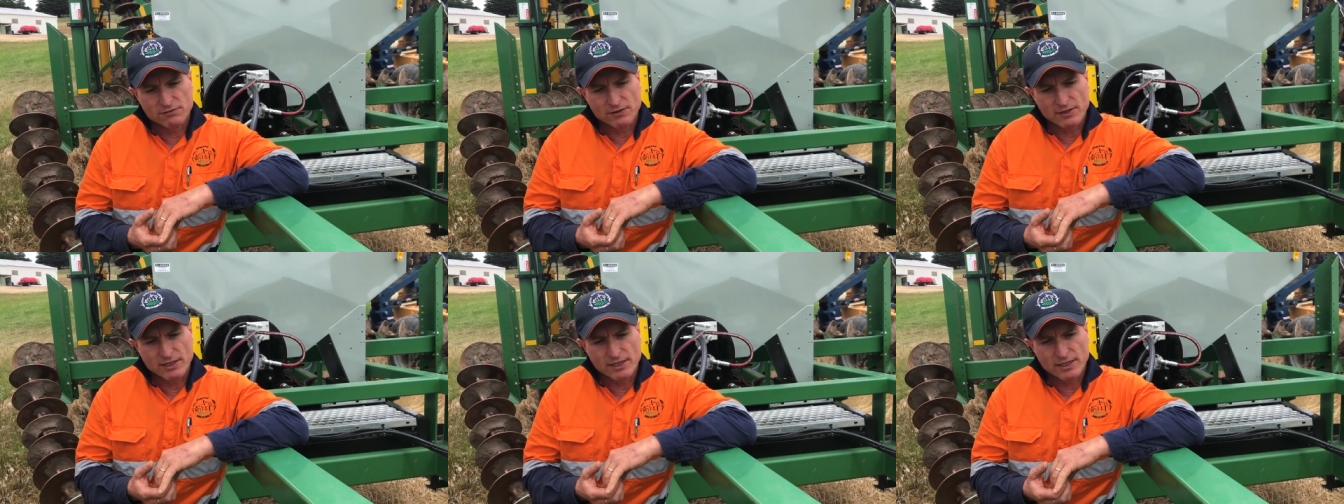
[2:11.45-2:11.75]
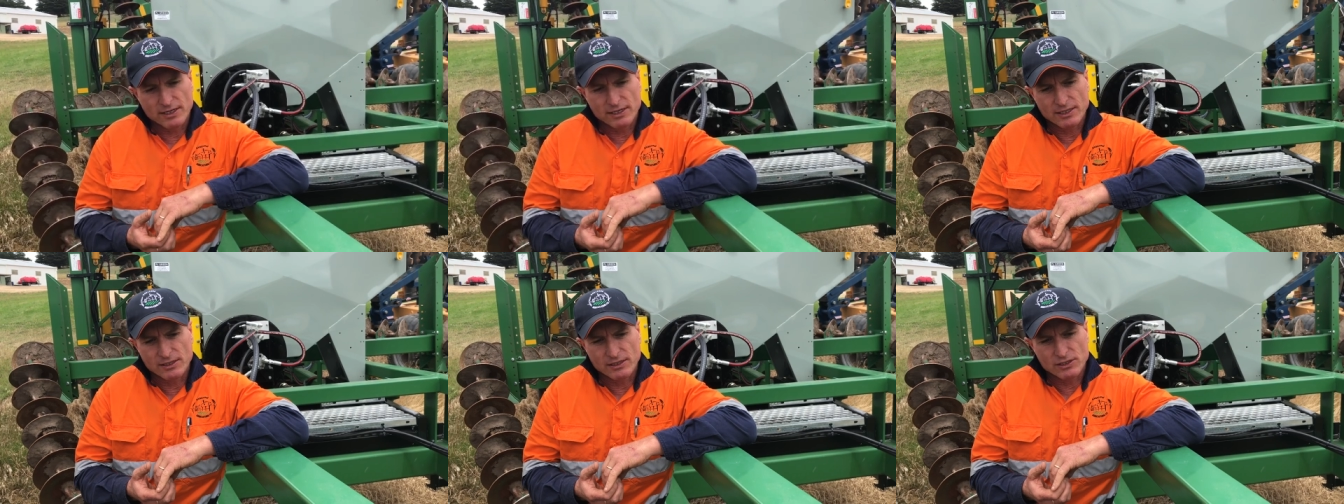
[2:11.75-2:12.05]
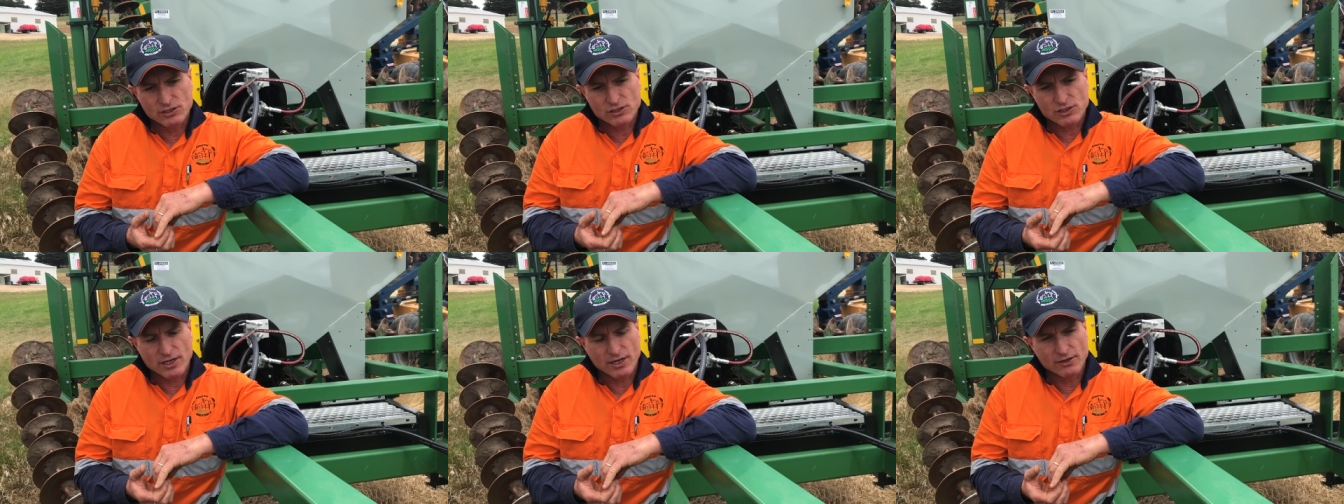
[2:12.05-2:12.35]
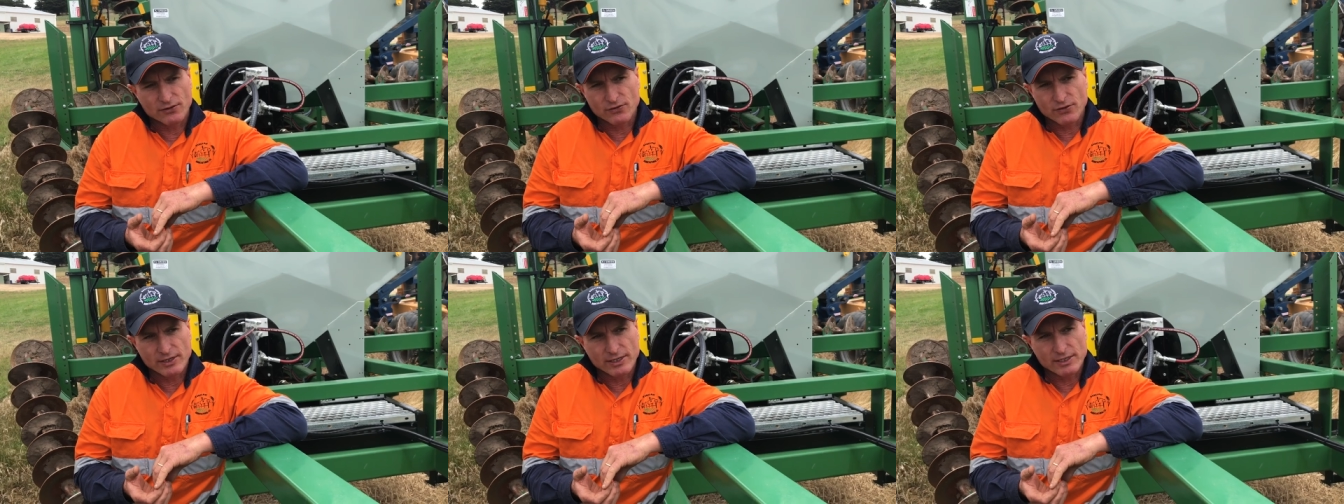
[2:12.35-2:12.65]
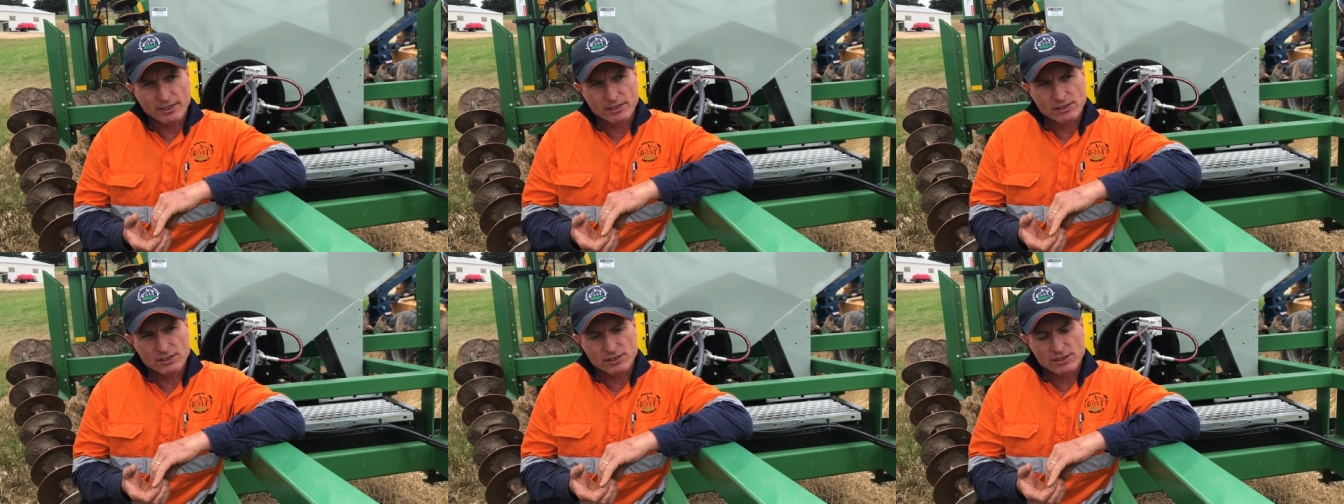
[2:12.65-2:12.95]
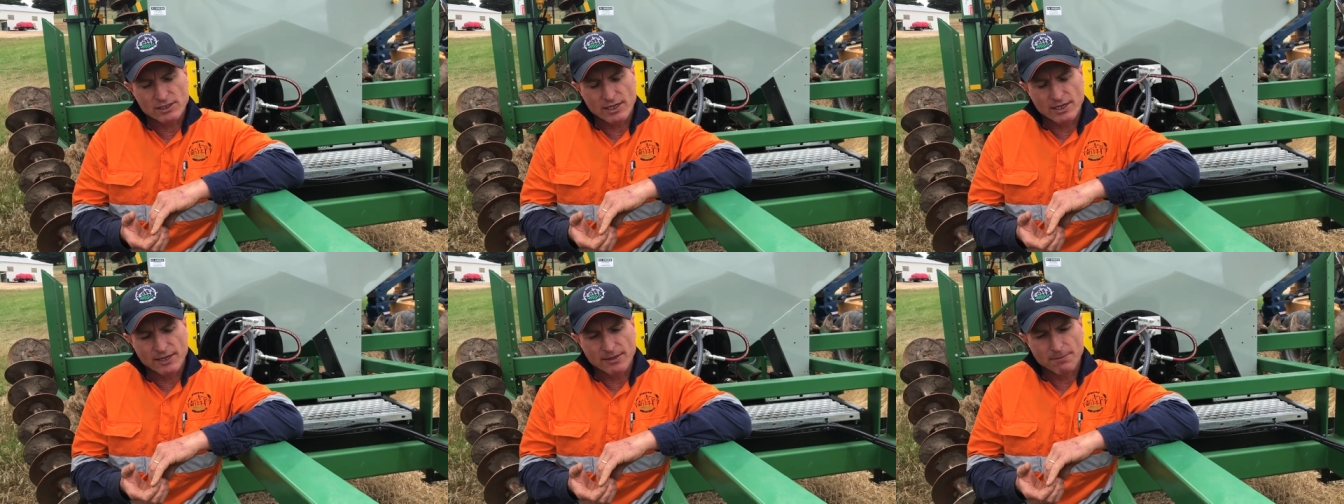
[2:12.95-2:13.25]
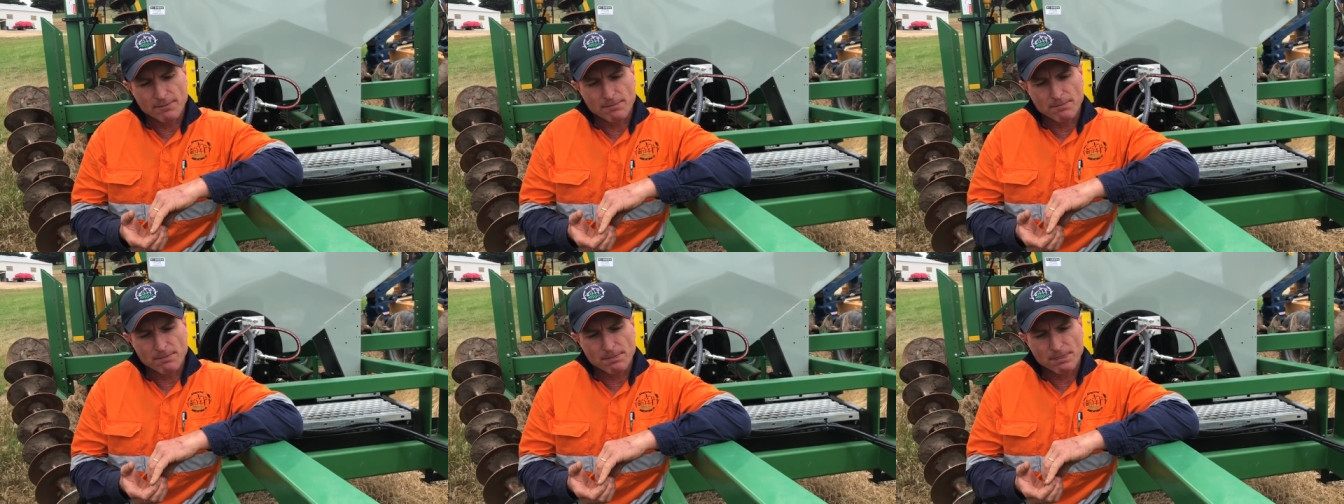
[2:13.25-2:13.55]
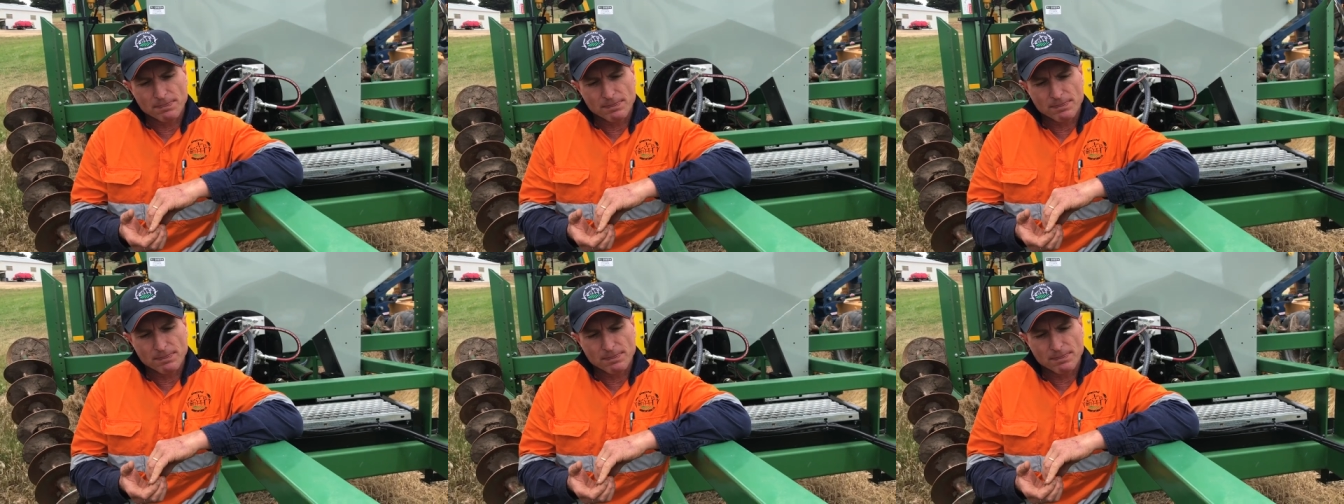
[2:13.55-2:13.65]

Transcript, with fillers: uh, in this country, it's um,